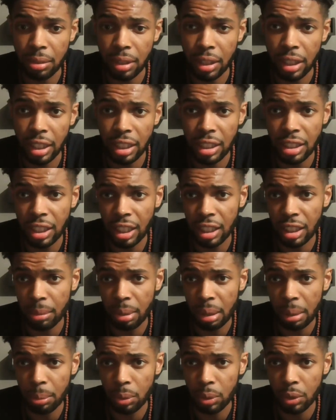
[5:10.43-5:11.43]
And it's not that
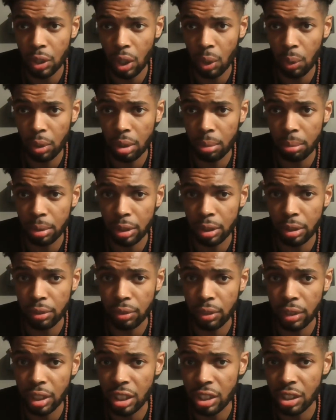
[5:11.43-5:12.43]
people don't want to be your
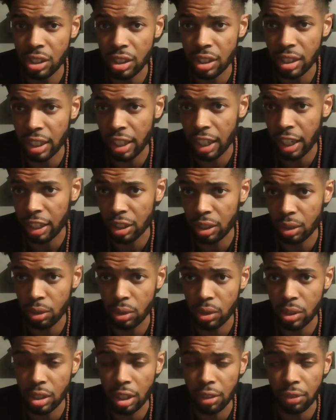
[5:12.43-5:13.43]
friend, it's just they got their
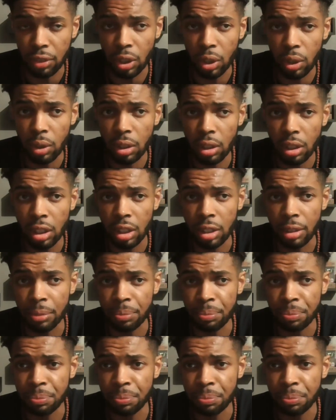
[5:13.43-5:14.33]
own stuff going on.